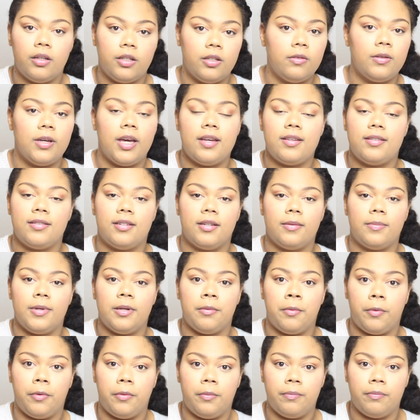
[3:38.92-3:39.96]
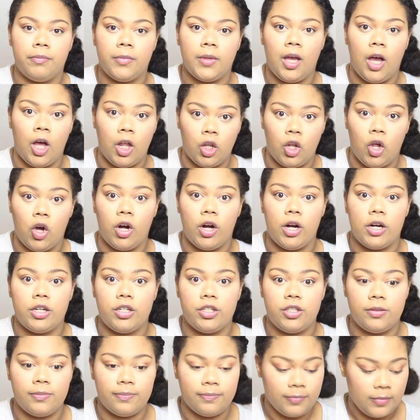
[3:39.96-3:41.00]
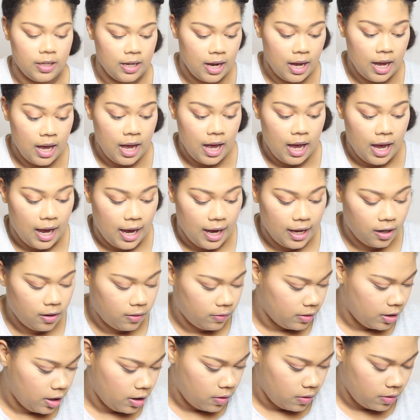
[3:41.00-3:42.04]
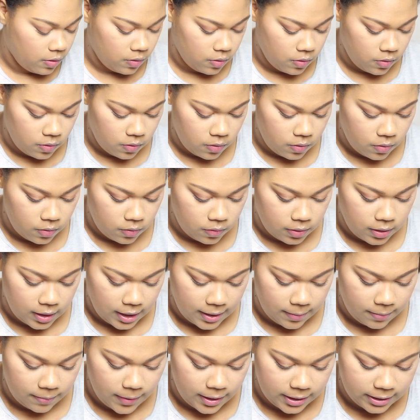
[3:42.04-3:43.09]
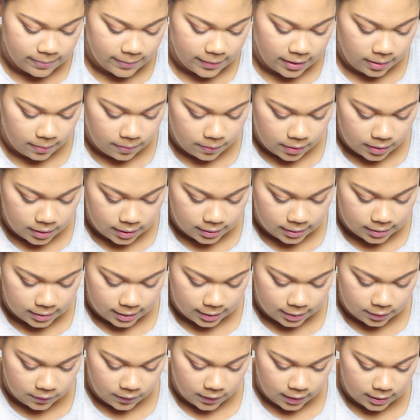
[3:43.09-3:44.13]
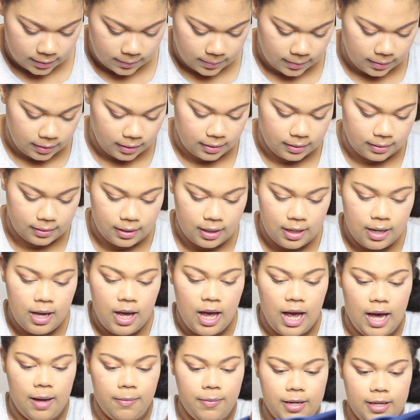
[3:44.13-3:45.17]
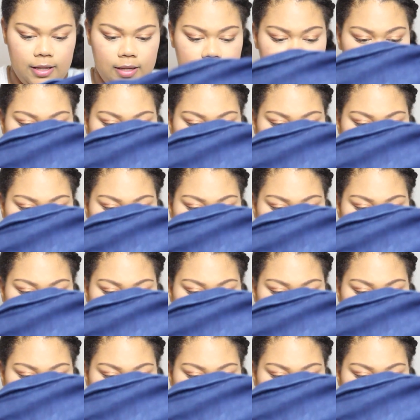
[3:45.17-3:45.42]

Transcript: you guessed it, people, a large. I don't know who they mixed me up with in Stitch Fix because, I mean,